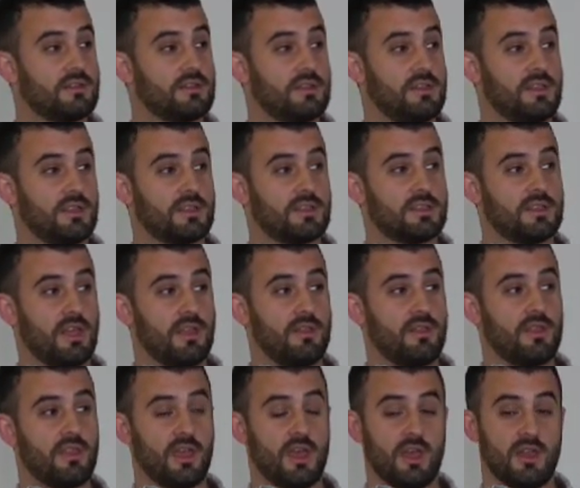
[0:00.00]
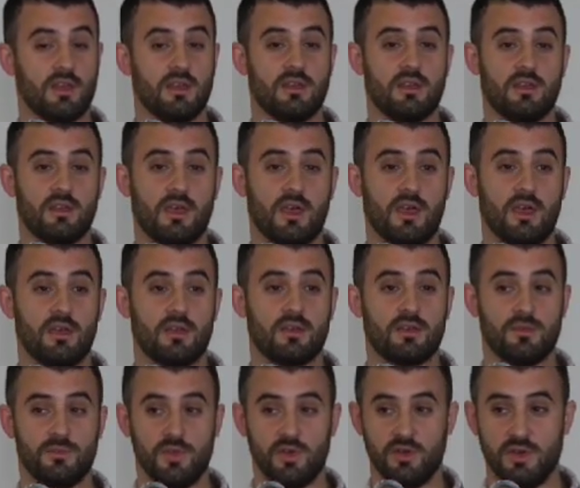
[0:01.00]
to the extent that
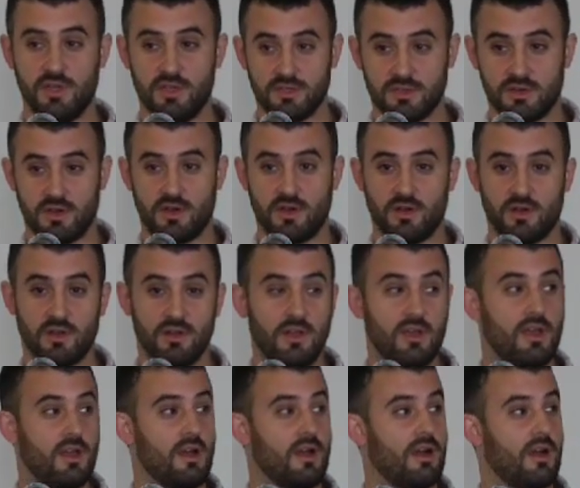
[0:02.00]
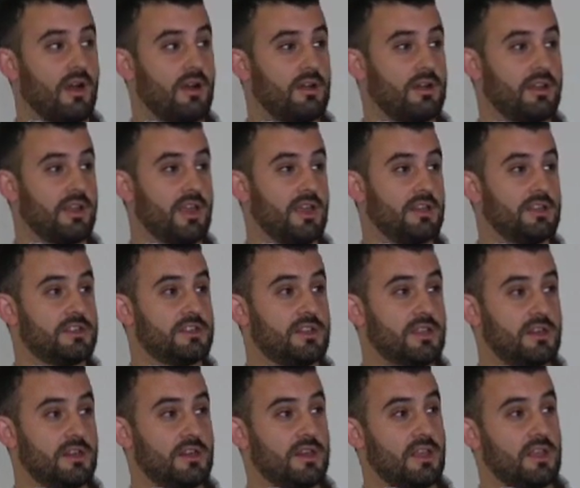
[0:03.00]
communities are, are engaged
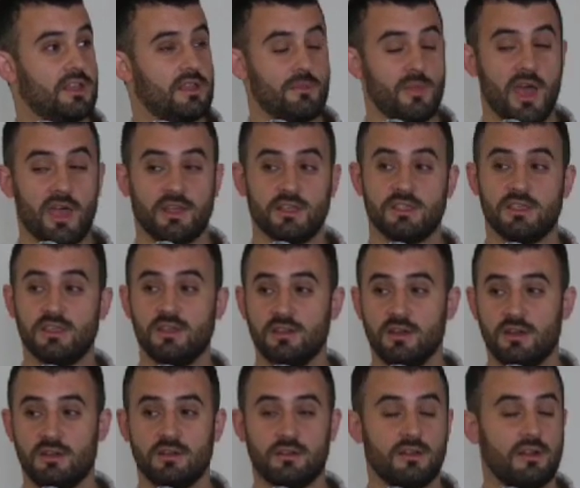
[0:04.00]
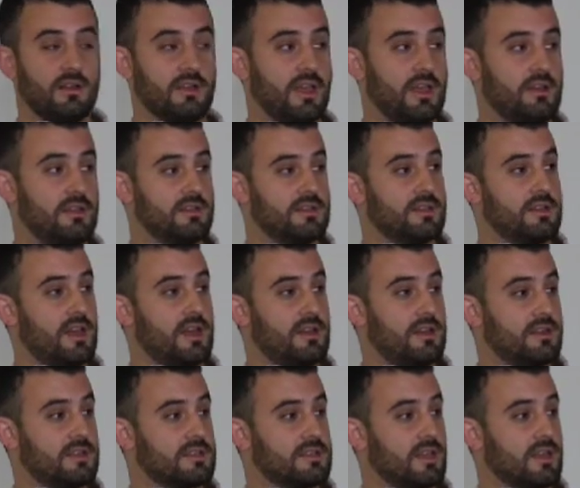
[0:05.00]
in, in the magazine, and I'll, I'll get into that
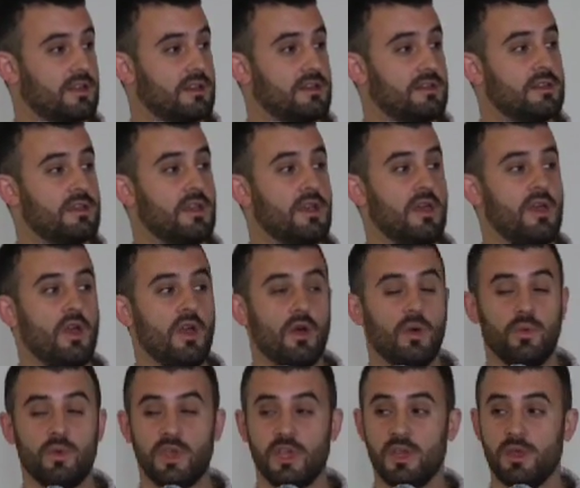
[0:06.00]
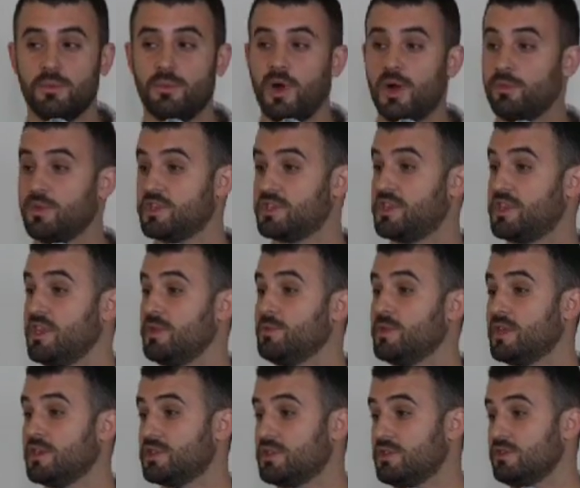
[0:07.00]
in a second. We publish
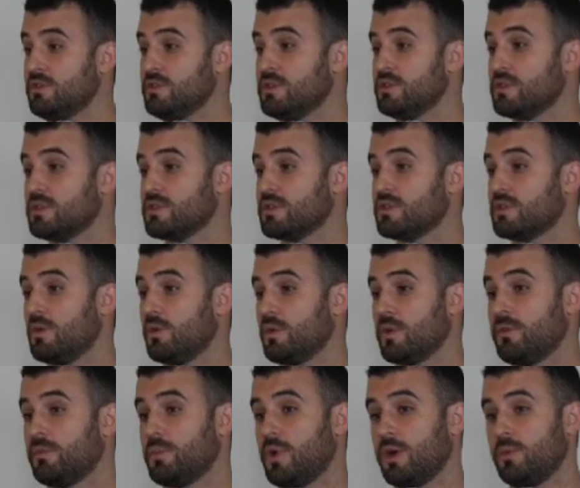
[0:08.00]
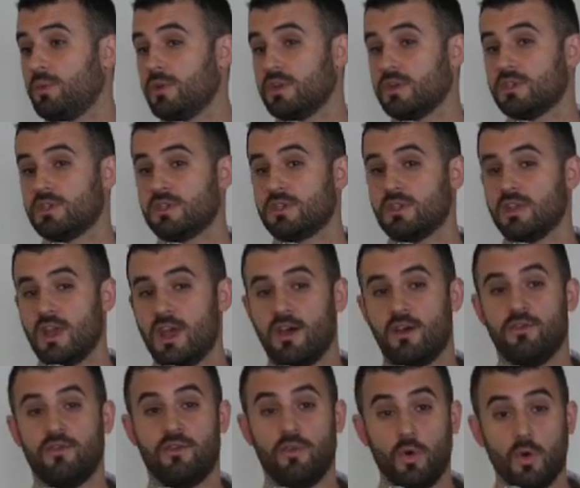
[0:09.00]
themed issues, so we've published
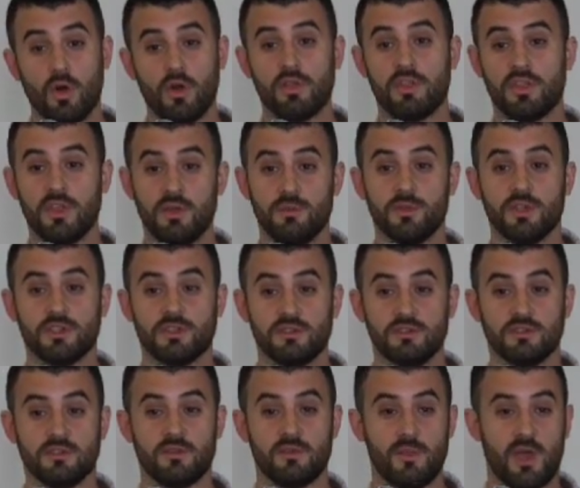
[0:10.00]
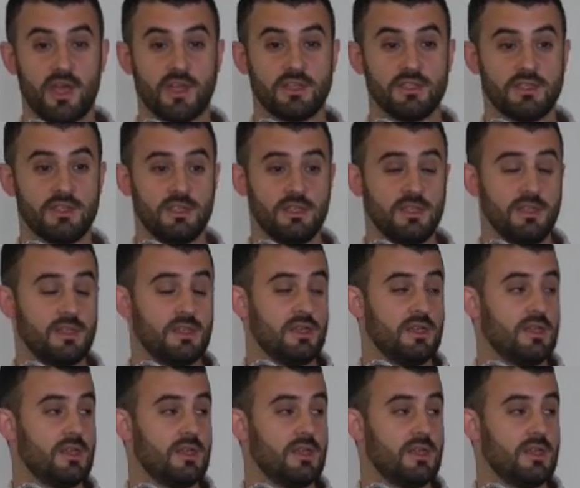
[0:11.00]
now four themed issues of the magazine,